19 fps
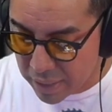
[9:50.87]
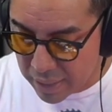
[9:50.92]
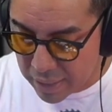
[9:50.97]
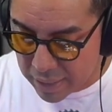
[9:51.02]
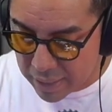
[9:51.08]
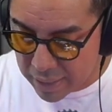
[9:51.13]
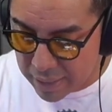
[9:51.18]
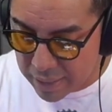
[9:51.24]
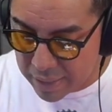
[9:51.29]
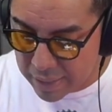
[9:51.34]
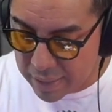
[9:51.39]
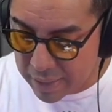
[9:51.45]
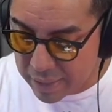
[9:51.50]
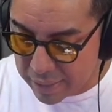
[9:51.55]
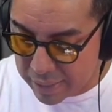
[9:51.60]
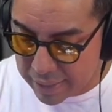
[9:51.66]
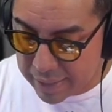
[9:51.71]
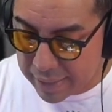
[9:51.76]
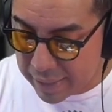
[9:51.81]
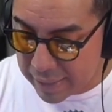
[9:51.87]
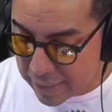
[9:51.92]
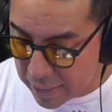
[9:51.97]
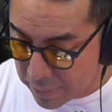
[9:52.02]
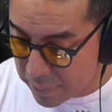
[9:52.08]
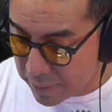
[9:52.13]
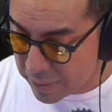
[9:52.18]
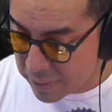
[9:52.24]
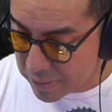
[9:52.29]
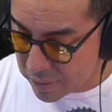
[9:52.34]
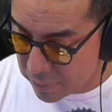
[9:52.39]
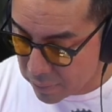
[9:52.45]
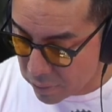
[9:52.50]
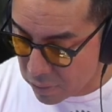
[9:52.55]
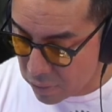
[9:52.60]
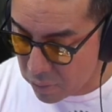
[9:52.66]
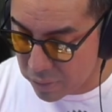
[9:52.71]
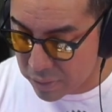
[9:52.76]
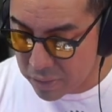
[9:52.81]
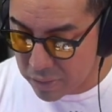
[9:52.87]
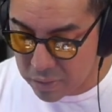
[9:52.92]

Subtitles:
and claiming some gold.